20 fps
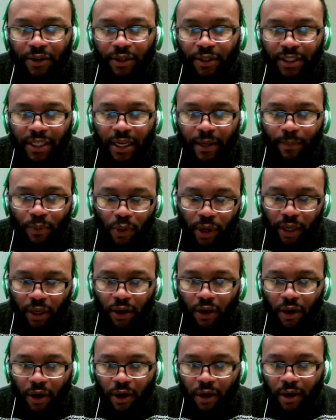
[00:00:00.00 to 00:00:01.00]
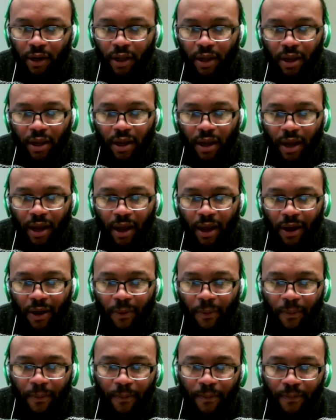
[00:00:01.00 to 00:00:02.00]
They're set at point guard.
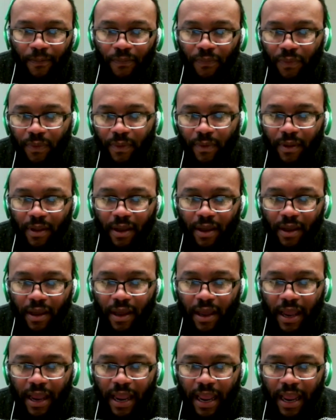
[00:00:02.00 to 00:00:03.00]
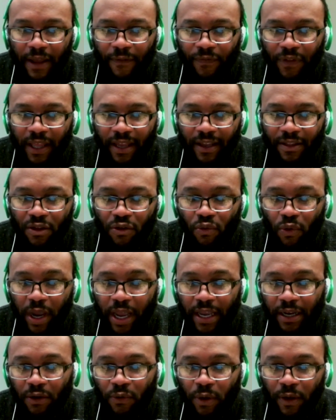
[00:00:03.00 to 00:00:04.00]
If they
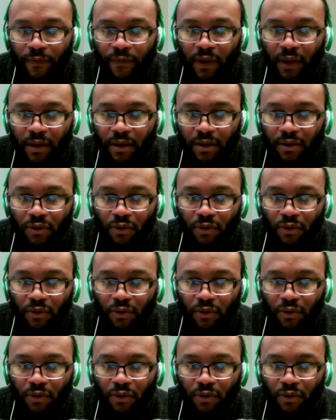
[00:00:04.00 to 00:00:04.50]
trade Griffin,